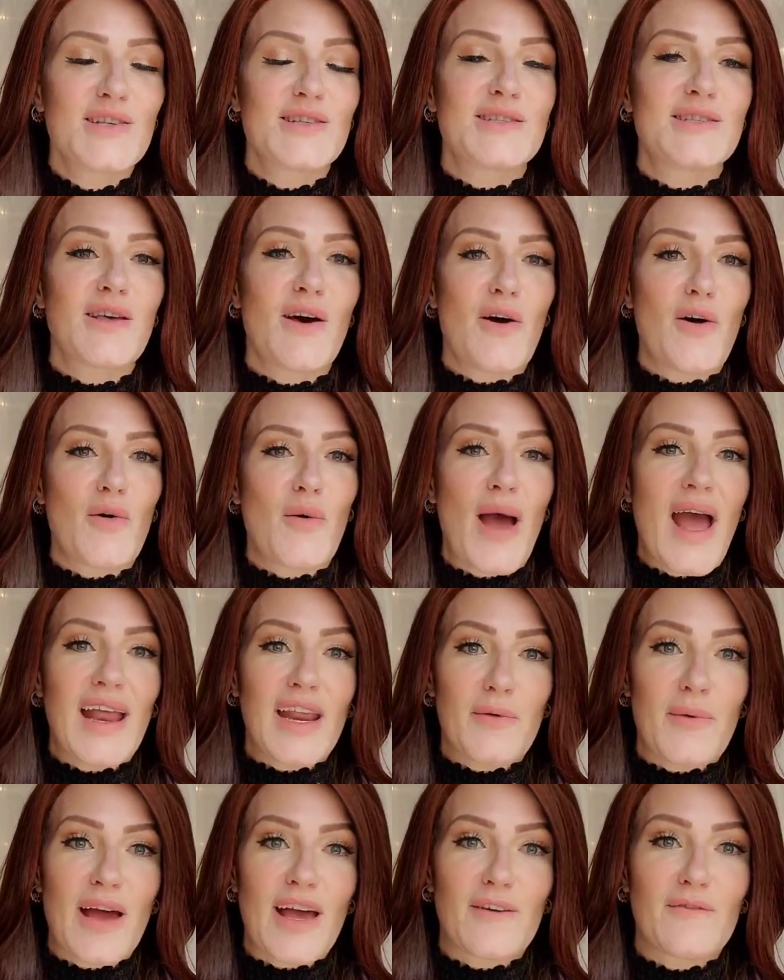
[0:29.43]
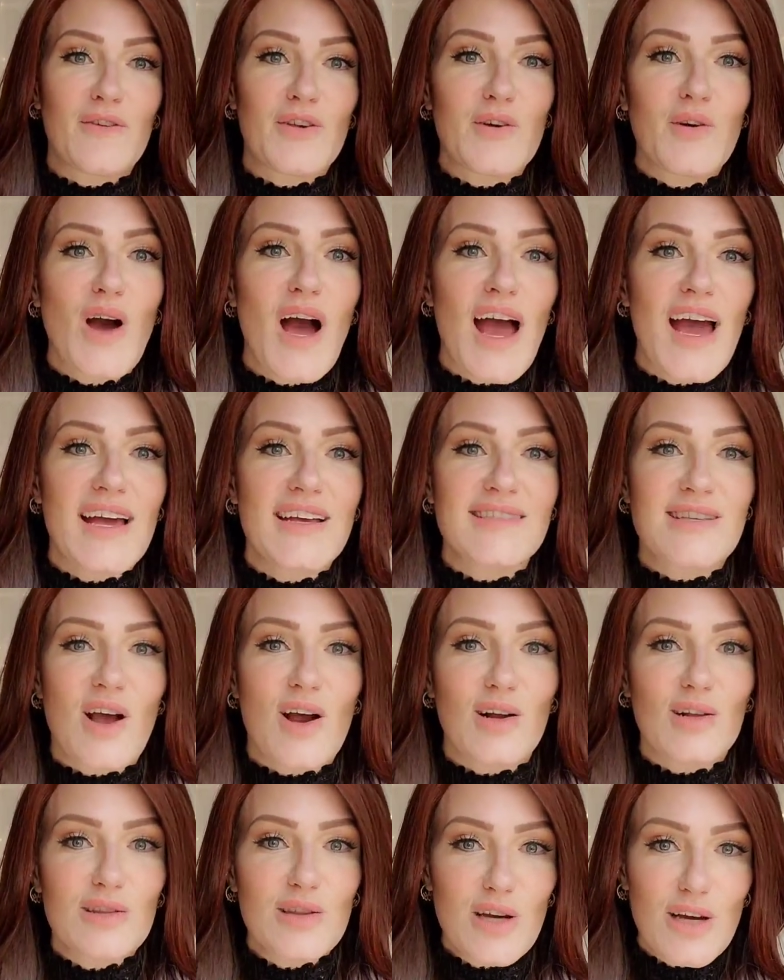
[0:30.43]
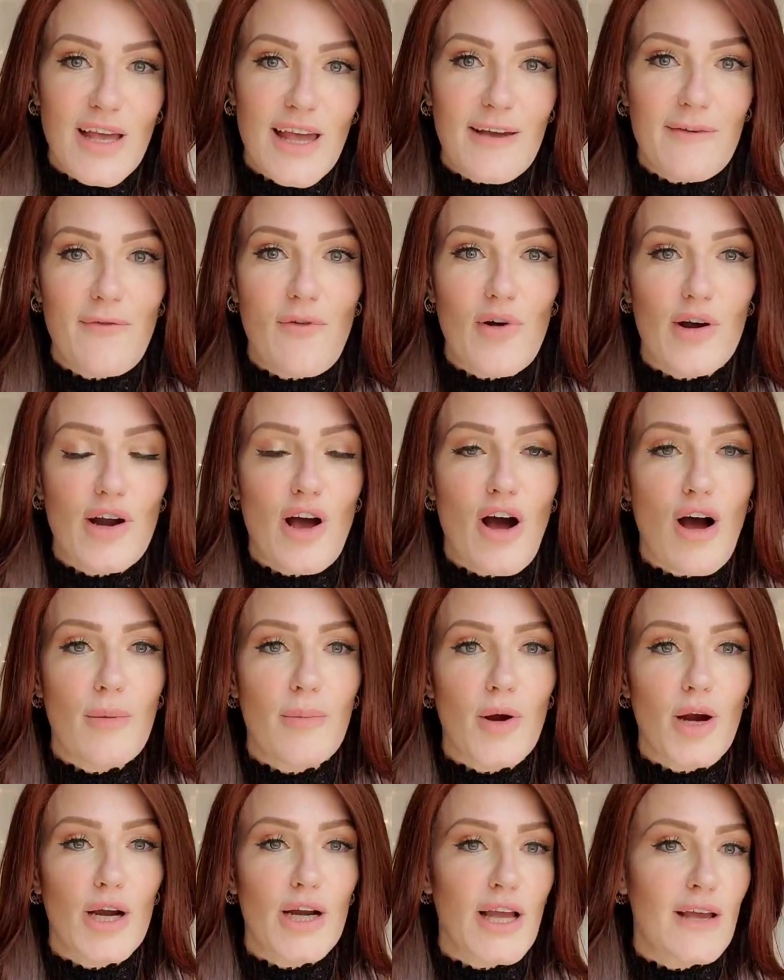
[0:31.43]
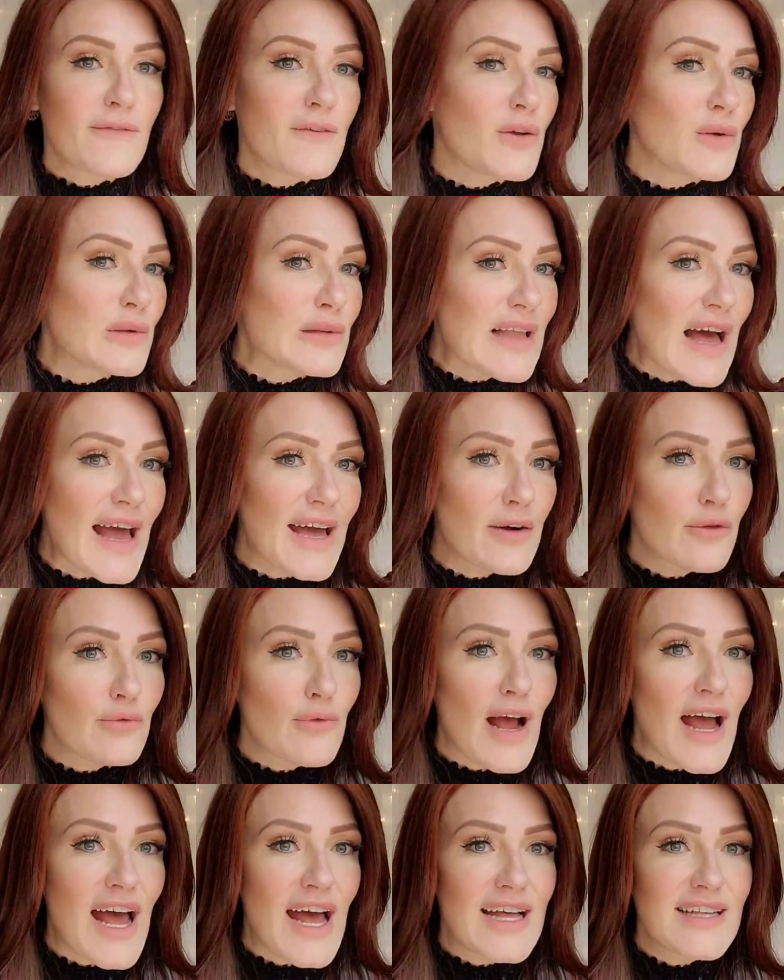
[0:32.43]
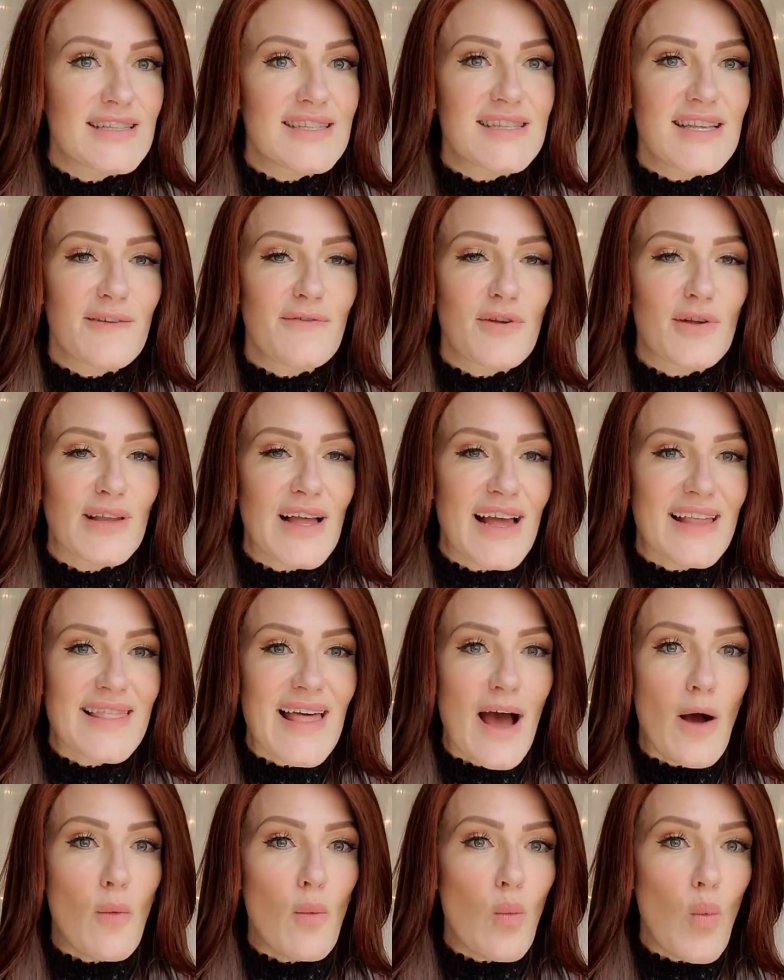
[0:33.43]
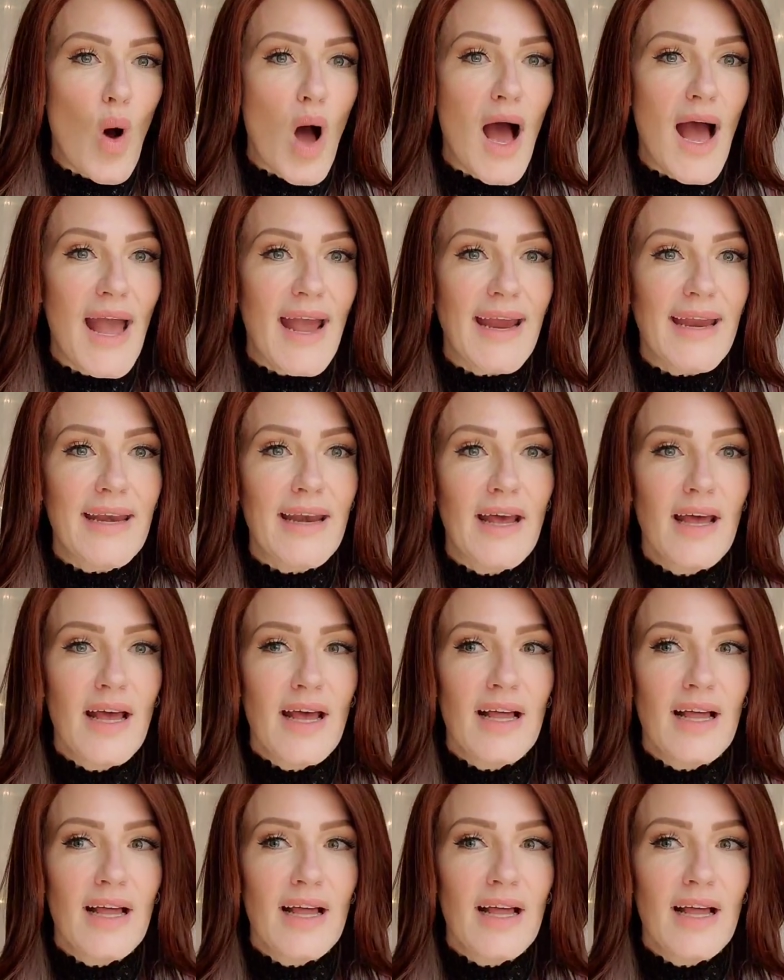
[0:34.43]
So anyway, if you guys are looking for an auburn, if you like reds, if you like that wine,